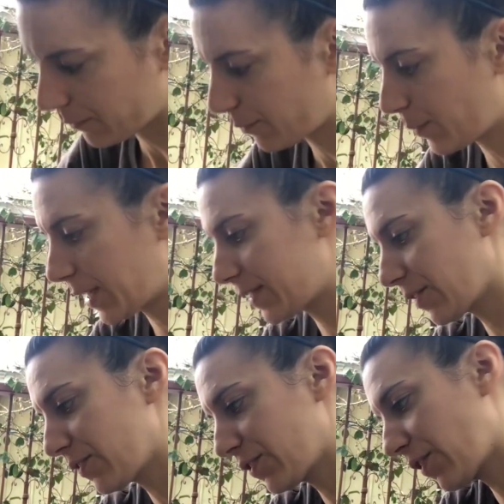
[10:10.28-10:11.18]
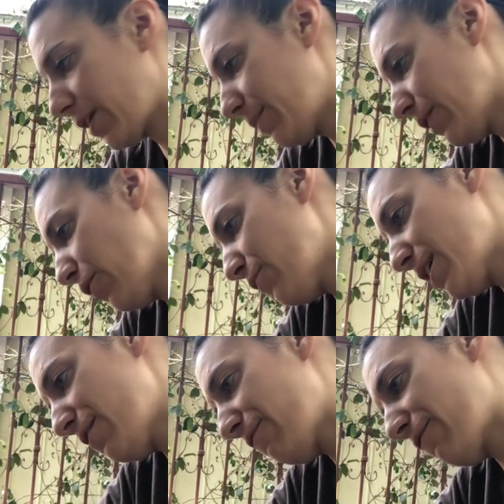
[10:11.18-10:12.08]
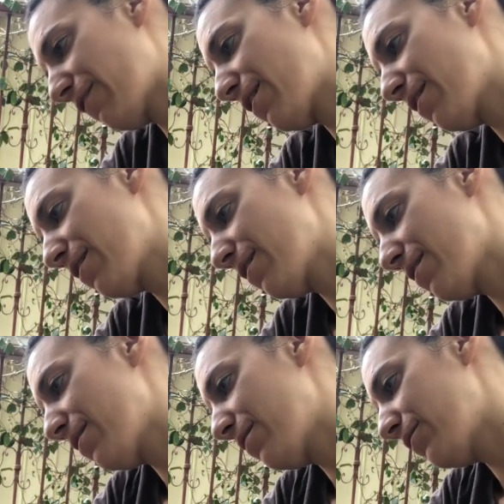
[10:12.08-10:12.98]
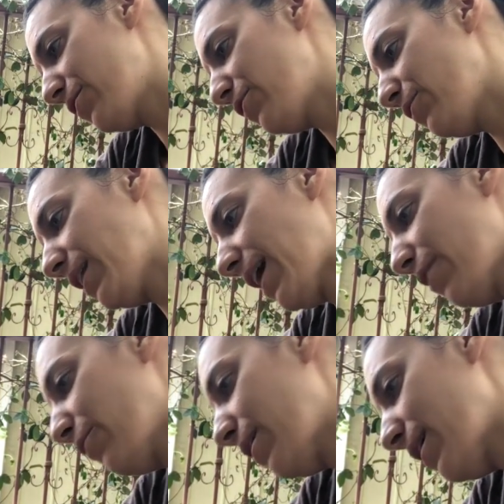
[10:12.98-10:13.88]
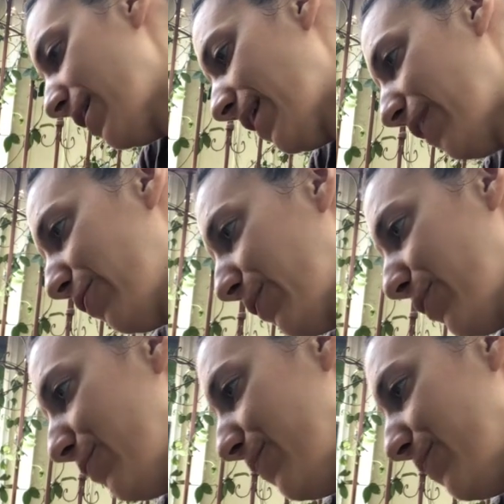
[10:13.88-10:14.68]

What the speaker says: But it's also got to be low enough to allow that through.